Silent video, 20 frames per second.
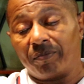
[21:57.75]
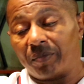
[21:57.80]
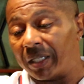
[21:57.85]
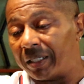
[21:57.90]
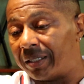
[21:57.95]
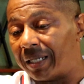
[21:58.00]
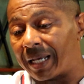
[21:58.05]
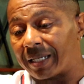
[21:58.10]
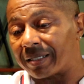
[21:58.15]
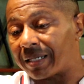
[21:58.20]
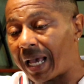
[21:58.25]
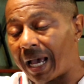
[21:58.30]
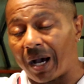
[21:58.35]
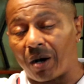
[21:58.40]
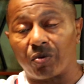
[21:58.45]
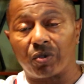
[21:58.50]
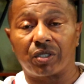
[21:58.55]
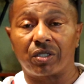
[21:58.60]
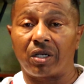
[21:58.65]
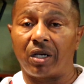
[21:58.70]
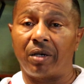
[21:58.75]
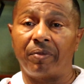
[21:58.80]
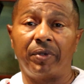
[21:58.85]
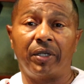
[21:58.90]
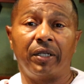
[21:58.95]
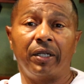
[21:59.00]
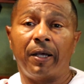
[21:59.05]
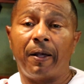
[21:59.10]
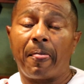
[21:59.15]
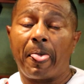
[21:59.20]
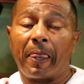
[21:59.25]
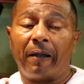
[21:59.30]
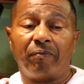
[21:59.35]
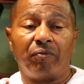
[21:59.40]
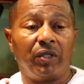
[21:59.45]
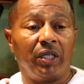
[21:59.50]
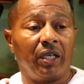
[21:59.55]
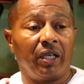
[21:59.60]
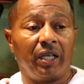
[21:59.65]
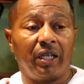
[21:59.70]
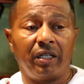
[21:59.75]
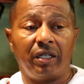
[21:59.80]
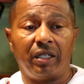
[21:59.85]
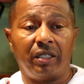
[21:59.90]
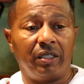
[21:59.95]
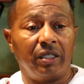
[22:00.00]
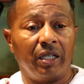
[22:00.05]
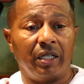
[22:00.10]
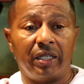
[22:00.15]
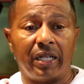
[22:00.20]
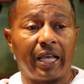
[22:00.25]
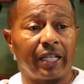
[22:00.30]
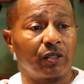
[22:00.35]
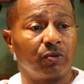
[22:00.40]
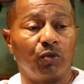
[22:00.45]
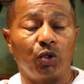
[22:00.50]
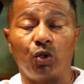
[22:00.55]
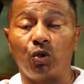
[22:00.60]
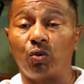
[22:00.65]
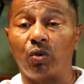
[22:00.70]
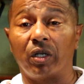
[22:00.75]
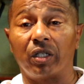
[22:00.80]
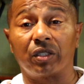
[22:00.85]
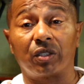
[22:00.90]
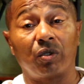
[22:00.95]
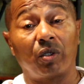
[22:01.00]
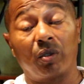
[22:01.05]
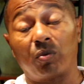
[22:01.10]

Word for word: that that's how I was coming, then the next move was,